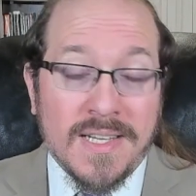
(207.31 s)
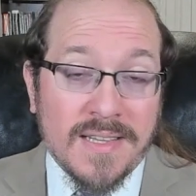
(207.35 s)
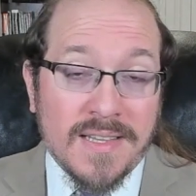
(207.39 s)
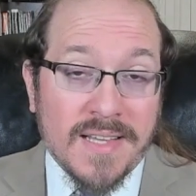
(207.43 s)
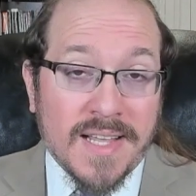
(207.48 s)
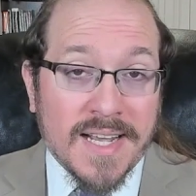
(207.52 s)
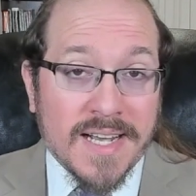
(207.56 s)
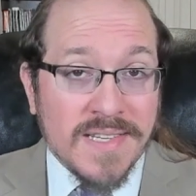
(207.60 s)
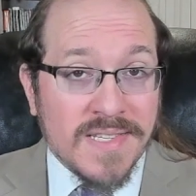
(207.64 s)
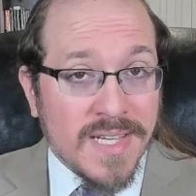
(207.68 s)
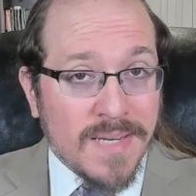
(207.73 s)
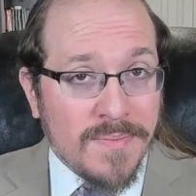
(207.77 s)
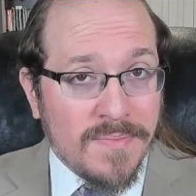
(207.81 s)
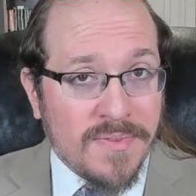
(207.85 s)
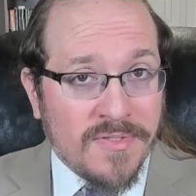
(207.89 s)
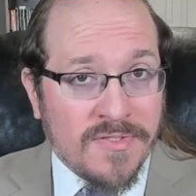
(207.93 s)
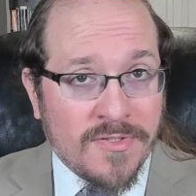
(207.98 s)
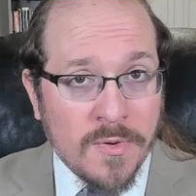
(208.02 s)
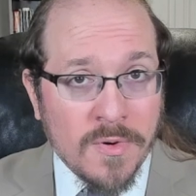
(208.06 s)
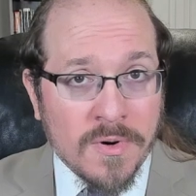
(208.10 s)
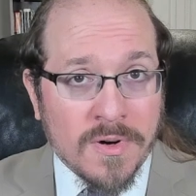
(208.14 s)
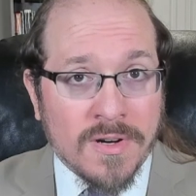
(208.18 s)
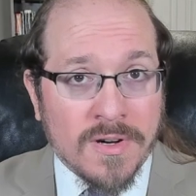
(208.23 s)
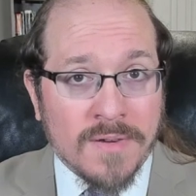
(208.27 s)
Like I said
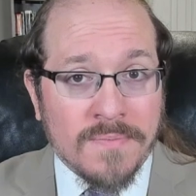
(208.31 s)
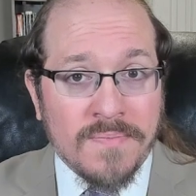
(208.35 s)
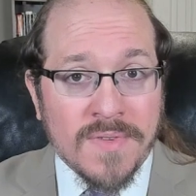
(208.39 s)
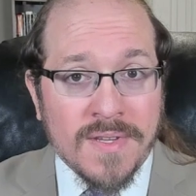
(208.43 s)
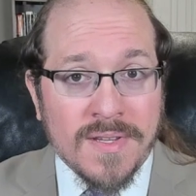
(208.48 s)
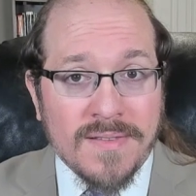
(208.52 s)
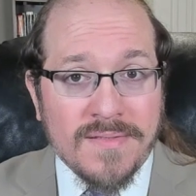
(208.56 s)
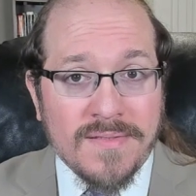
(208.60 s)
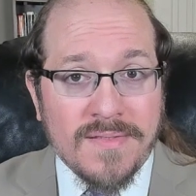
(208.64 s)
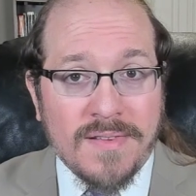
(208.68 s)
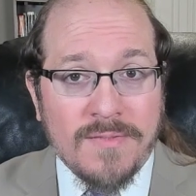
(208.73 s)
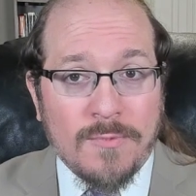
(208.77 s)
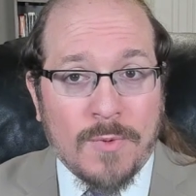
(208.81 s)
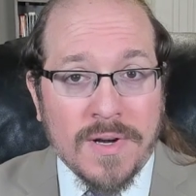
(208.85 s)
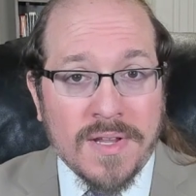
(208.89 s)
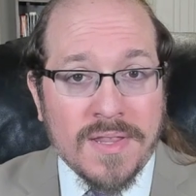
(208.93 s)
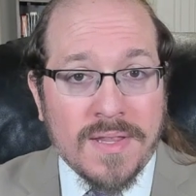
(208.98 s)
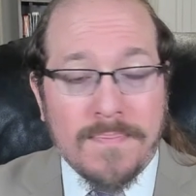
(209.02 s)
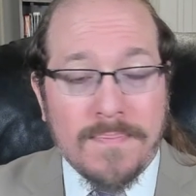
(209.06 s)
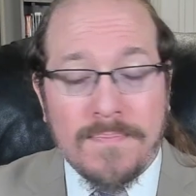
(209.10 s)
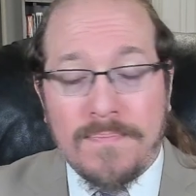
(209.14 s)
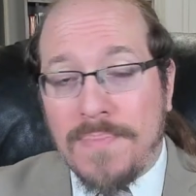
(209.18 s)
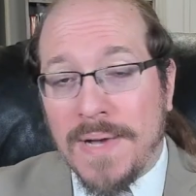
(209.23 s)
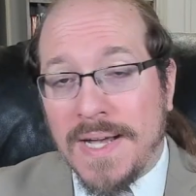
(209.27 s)
before, one
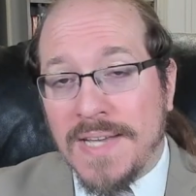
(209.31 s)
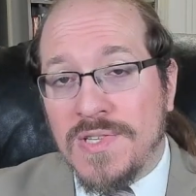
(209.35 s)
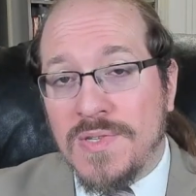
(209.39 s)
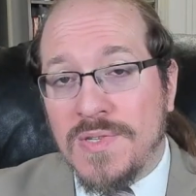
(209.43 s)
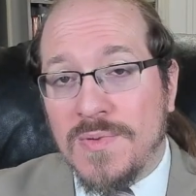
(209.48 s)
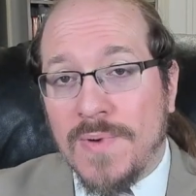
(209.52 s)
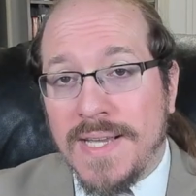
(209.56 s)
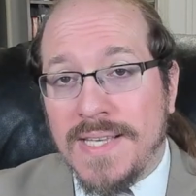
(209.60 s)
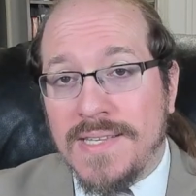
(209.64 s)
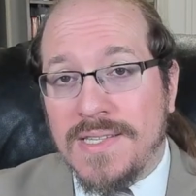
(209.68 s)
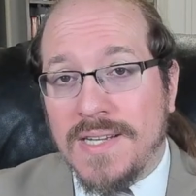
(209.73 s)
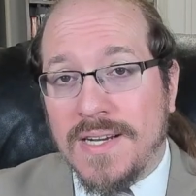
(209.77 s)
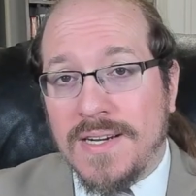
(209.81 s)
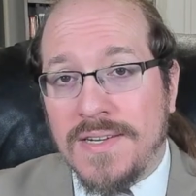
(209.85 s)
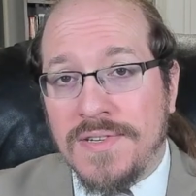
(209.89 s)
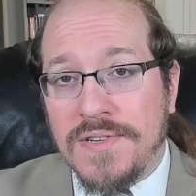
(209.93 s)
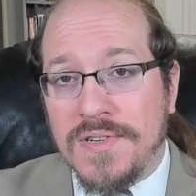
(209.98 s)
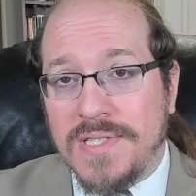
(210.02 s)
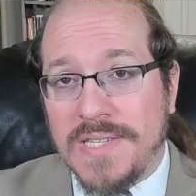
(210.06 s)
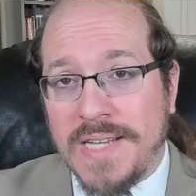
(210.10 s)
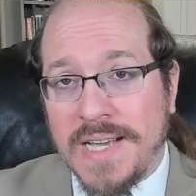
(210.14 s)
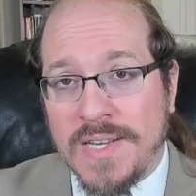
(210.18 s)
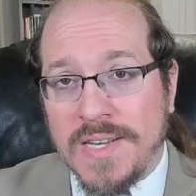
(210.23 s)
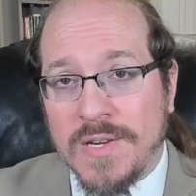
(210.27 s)
of the best ways to
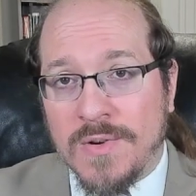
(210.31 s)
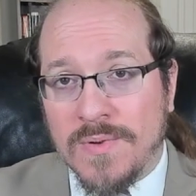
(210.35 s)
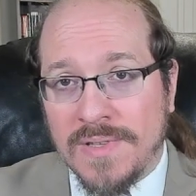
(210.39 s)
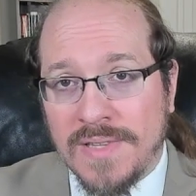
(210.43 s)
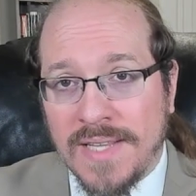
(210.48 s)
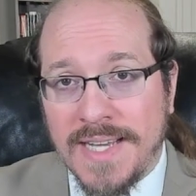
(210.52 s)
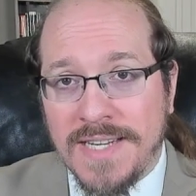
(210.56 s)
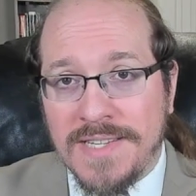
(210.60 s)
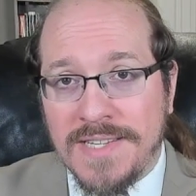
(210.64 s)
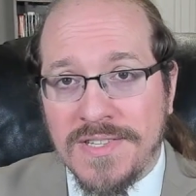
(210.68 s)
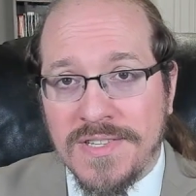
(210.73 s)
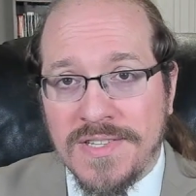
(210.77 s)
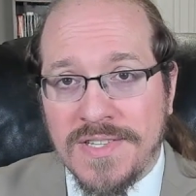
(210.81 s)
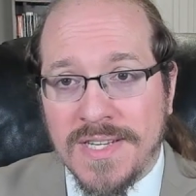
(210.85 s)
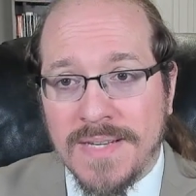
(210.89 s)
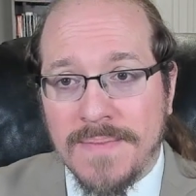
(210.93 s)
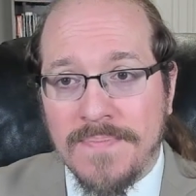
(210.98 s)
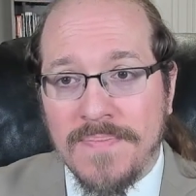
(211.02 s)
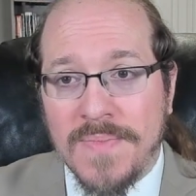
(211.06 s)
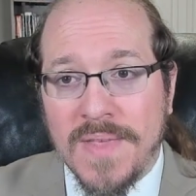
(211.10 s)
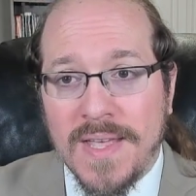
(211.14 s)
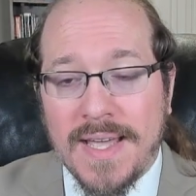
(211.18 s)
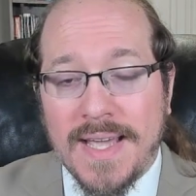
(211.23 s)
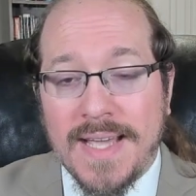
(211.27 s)
understand a
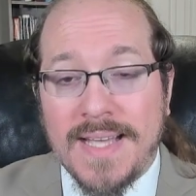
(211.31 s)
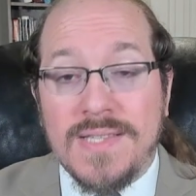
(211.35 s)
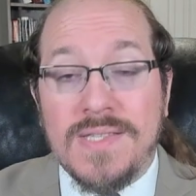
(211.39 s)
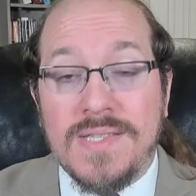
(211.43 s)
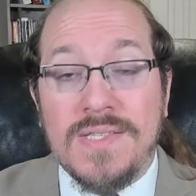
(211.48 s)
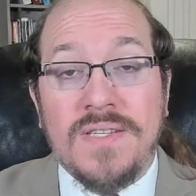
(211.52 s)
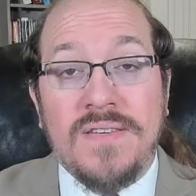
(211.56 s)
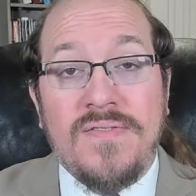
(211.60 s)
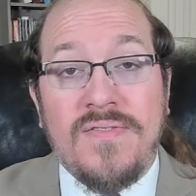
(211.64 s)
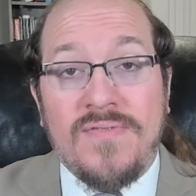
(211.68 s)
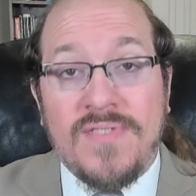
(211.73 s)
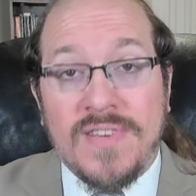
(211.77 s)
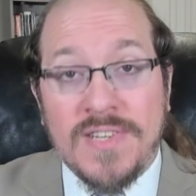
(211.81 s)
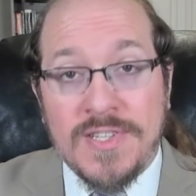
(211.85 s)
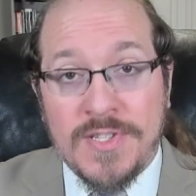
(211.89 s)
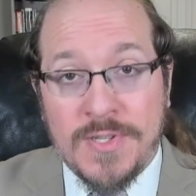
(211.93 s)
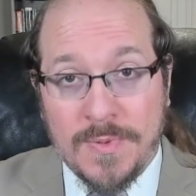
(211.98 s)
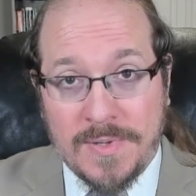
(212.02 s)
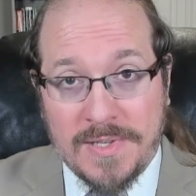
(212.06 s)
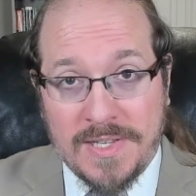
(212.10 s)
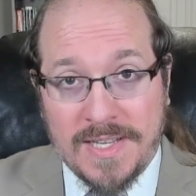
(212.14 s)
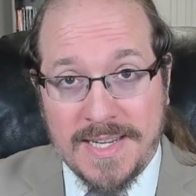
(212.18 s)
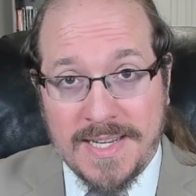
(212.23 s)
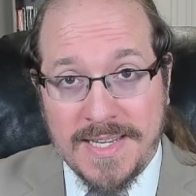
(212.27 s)
relationship is to
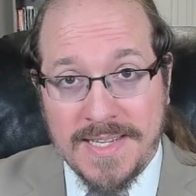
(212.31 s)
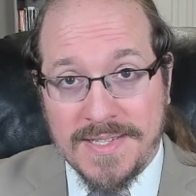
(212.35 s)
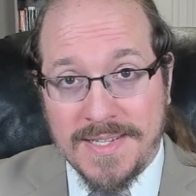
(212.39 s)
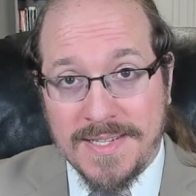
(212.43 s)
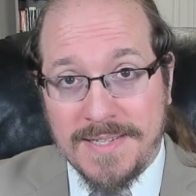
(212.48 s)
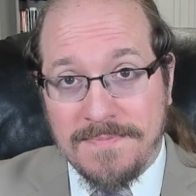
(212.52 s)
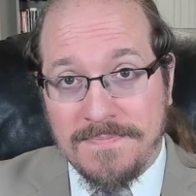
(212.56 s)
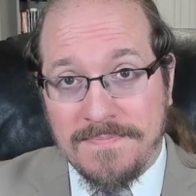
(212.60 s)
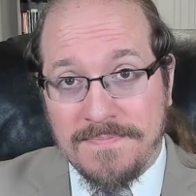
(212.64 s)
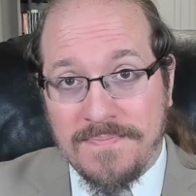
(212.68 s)
visualize it.